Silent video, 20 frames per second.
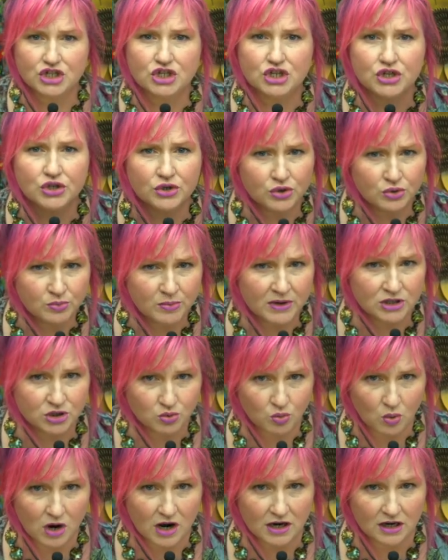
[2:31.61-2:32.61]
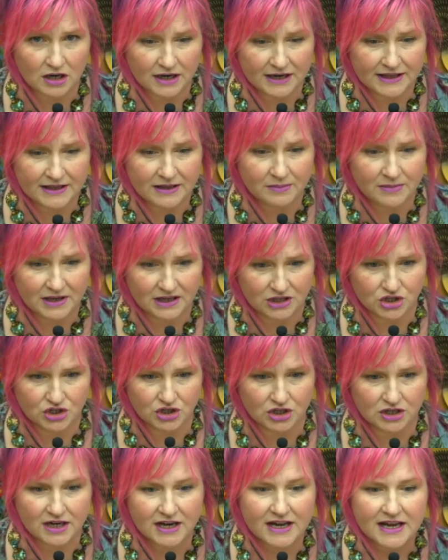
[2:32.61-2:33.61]
too much water in the
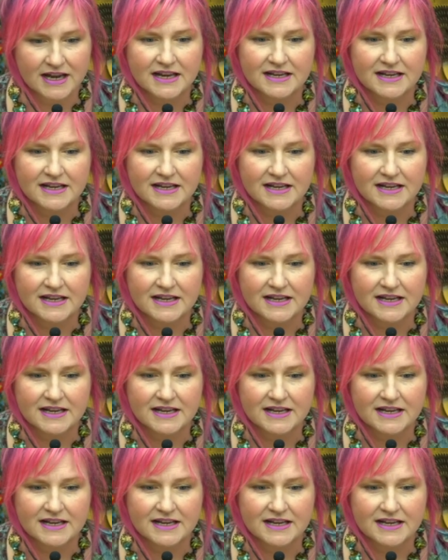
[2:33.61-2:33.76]
mixture.